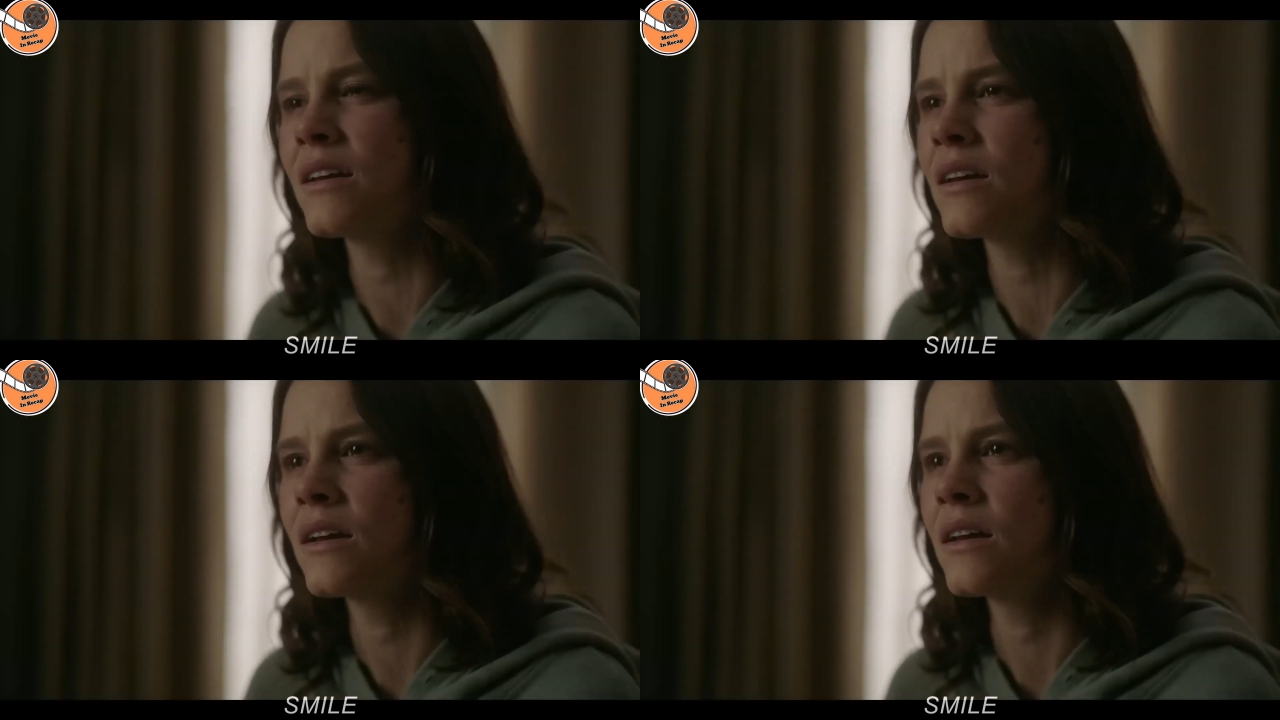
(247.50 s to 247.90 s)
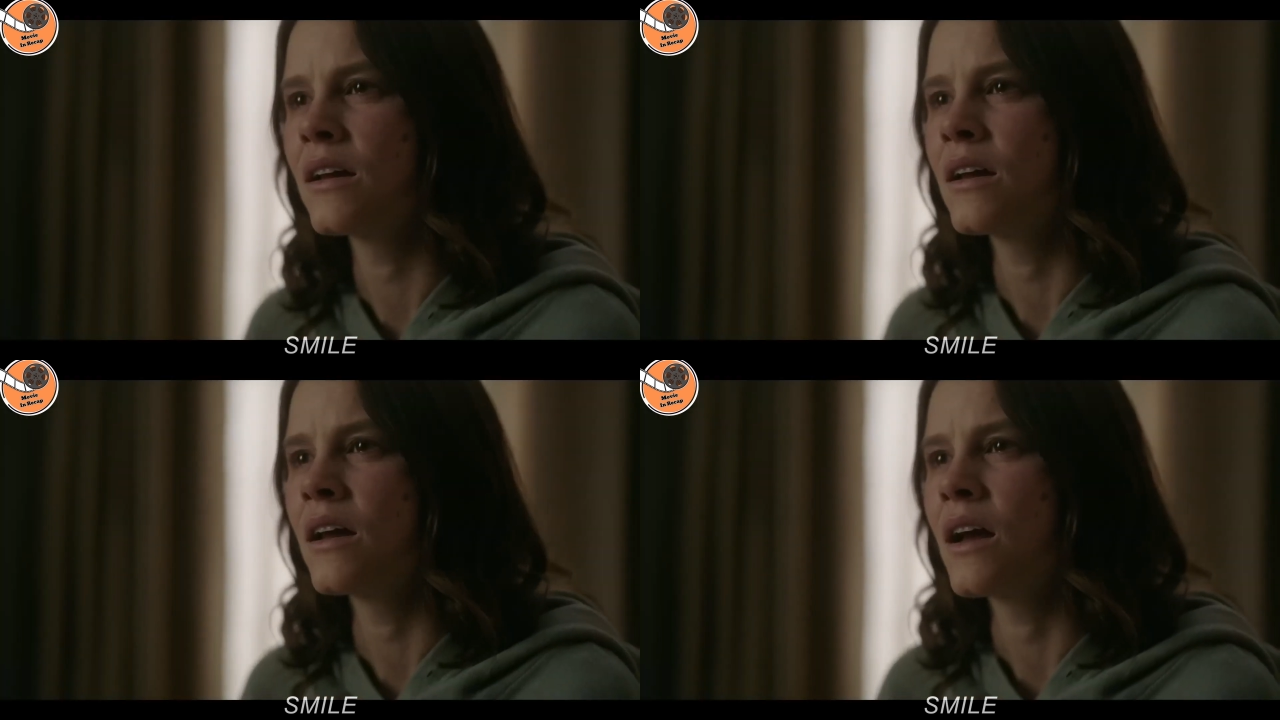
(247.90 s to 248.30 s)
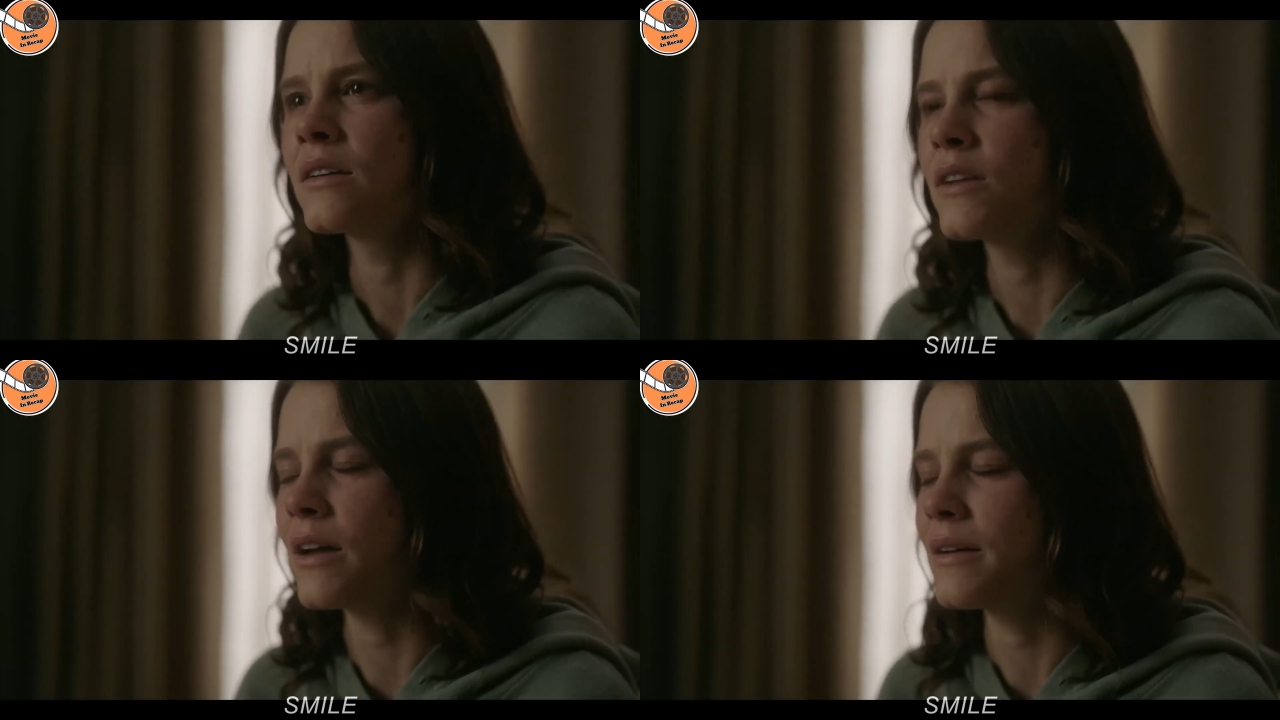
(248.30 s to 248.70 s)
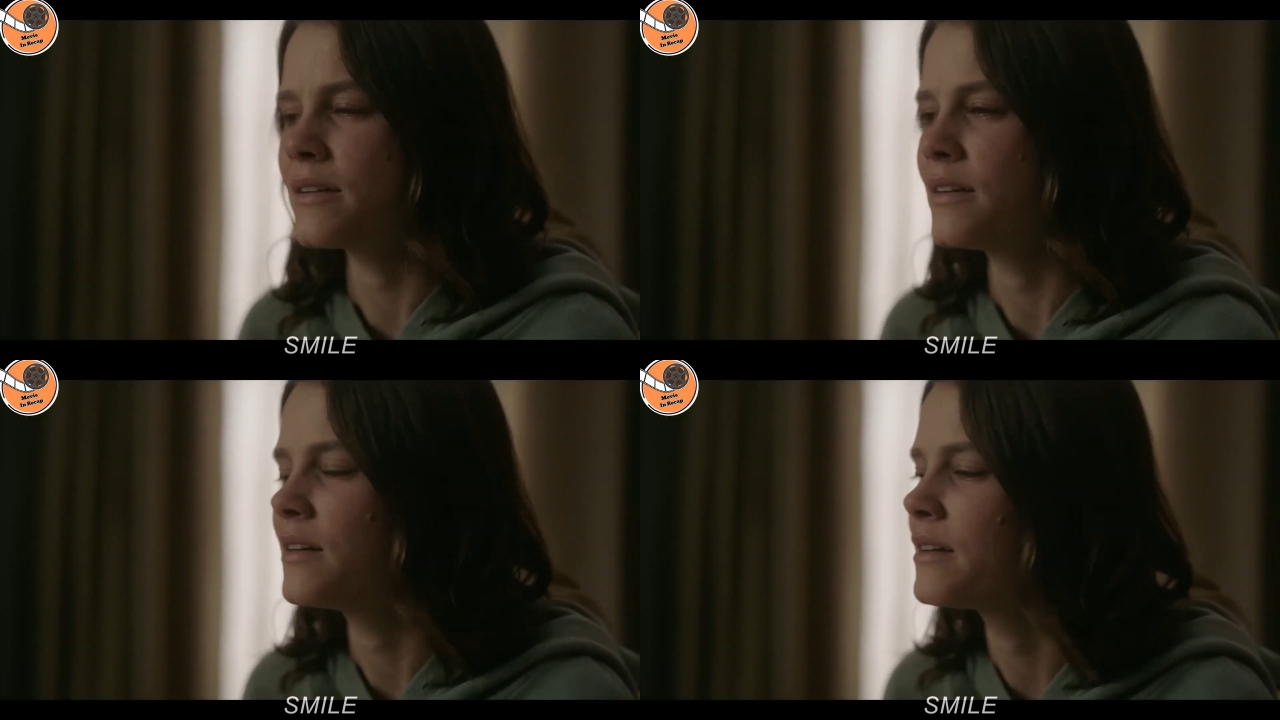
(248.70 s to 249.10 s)
that she is becoming
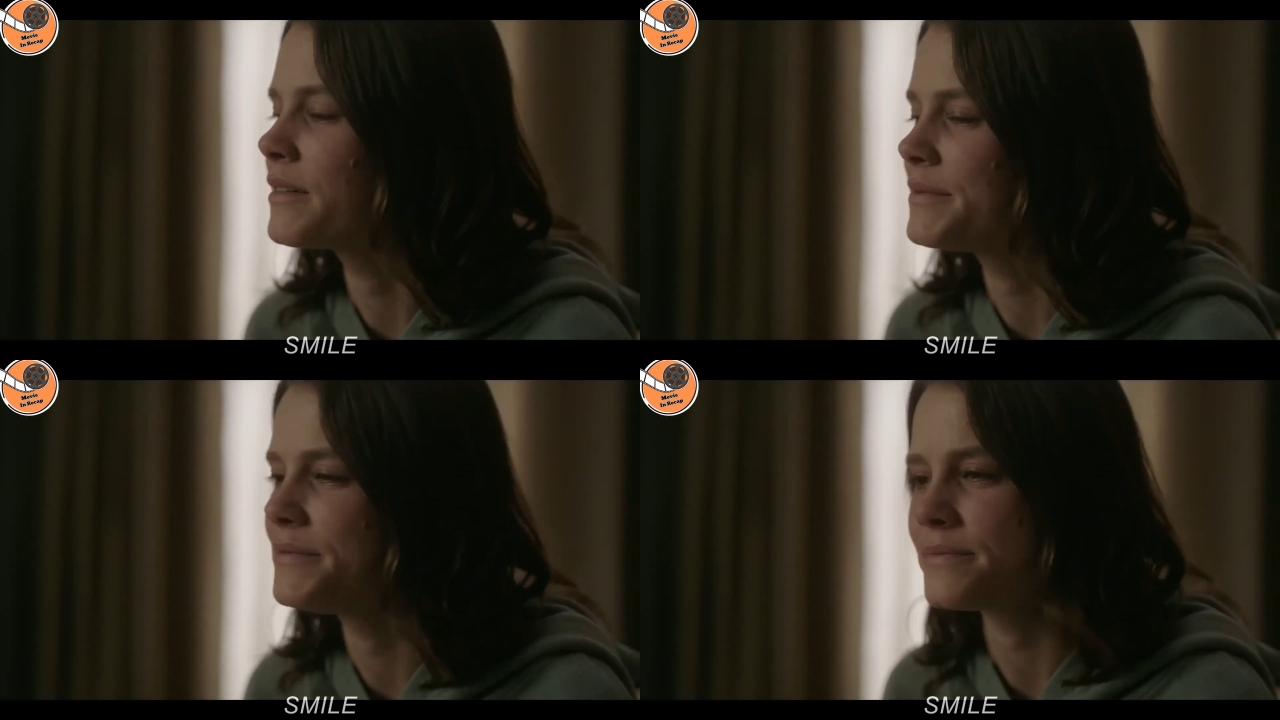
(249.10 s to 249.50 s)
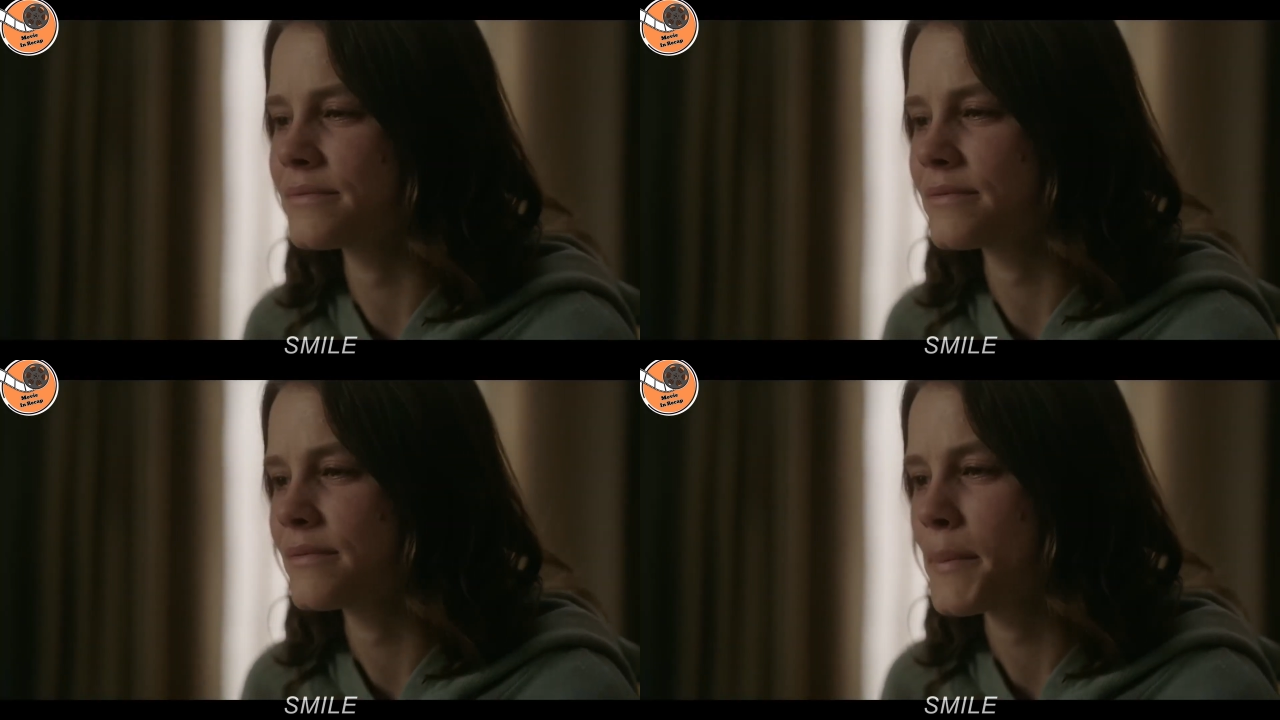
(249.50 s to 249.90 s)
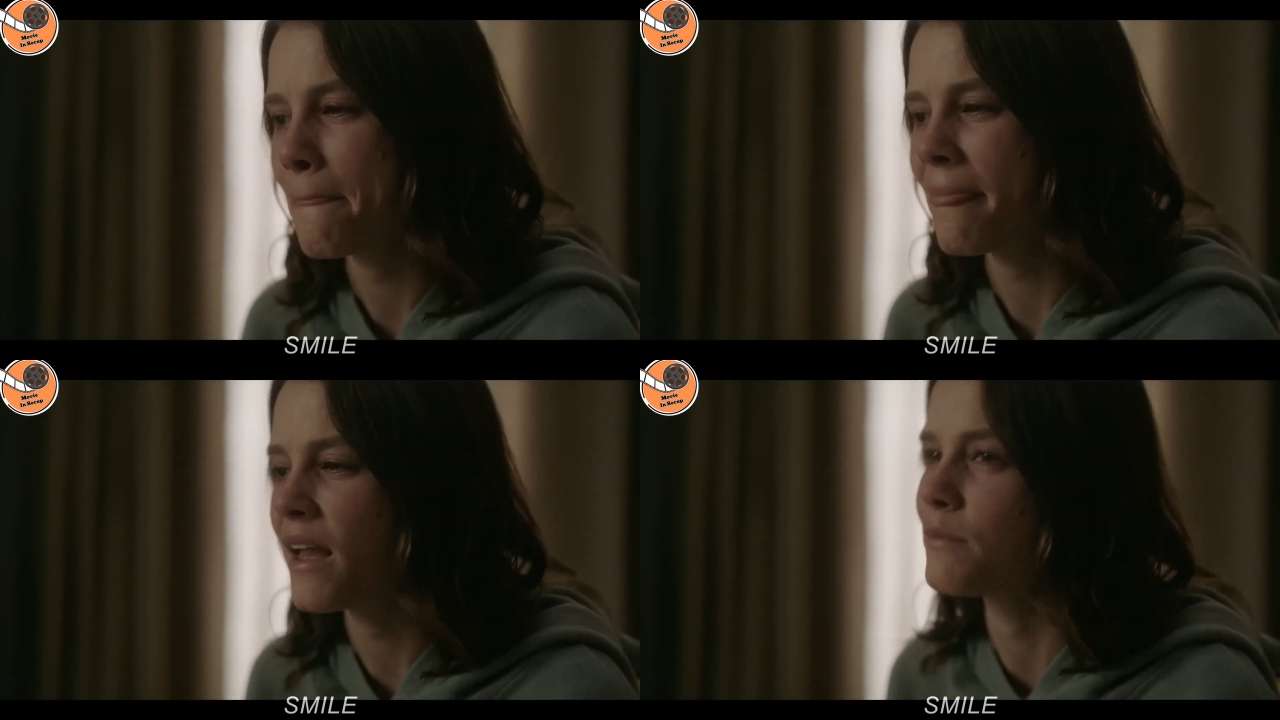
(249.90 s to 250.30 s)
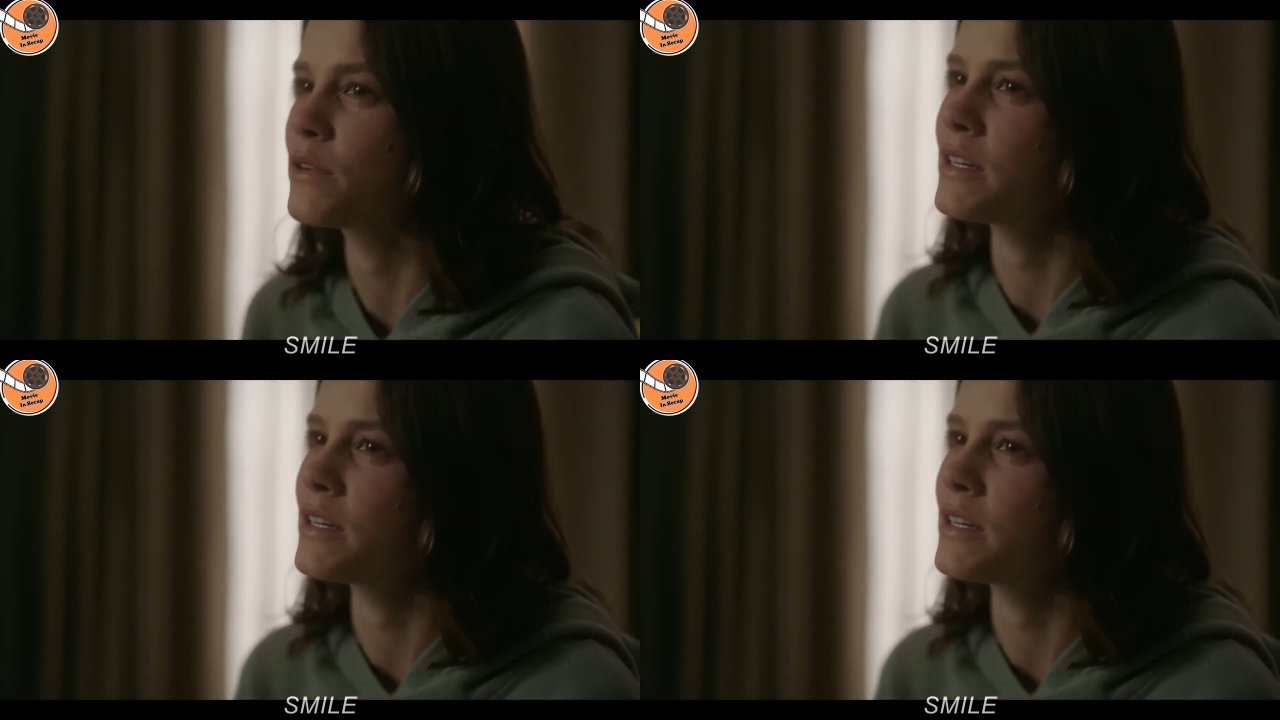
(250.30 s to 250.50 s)
paranoid by the day. Hearing